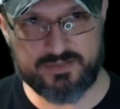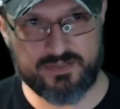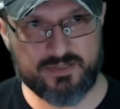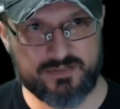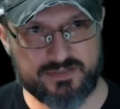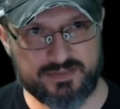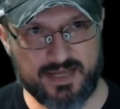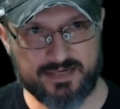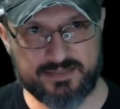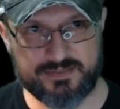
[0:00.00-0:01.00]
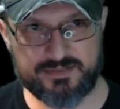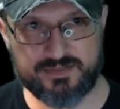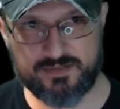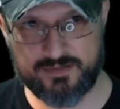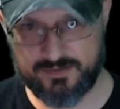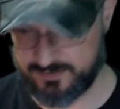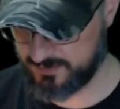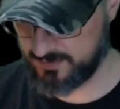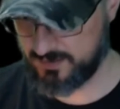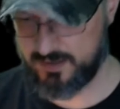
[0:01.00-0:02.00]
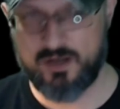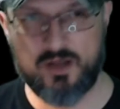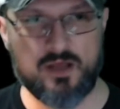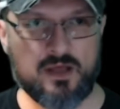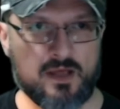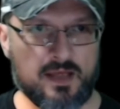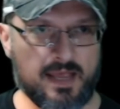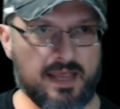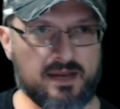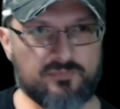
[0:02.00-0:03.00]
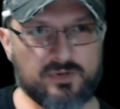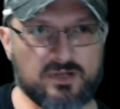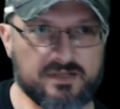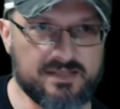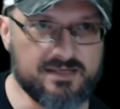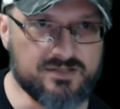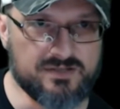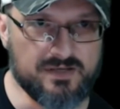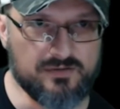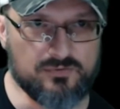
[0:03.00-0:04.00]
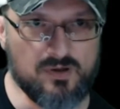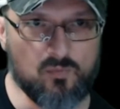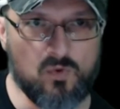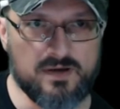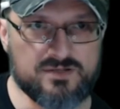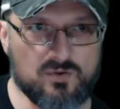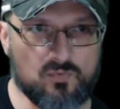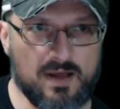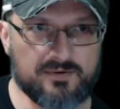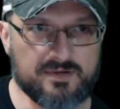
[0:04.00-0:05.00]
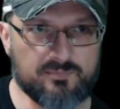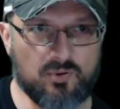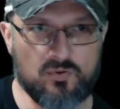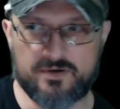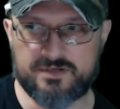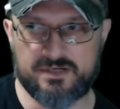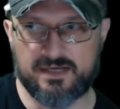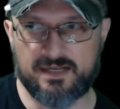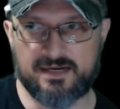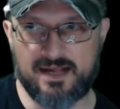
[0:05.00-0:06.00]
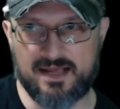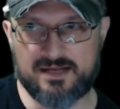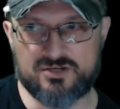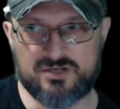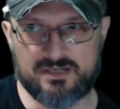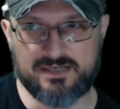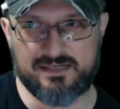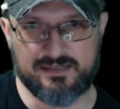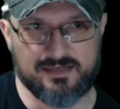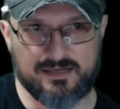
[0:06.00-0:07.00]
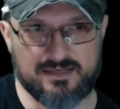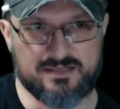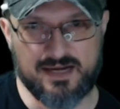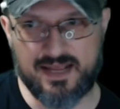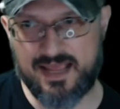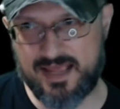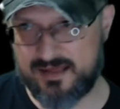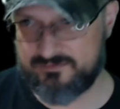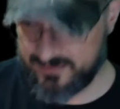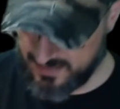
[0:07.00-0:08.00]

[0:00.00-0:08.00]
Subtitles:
status. And if we look at this, Ethernet 1 is a routed port, and it actually is going to have an IP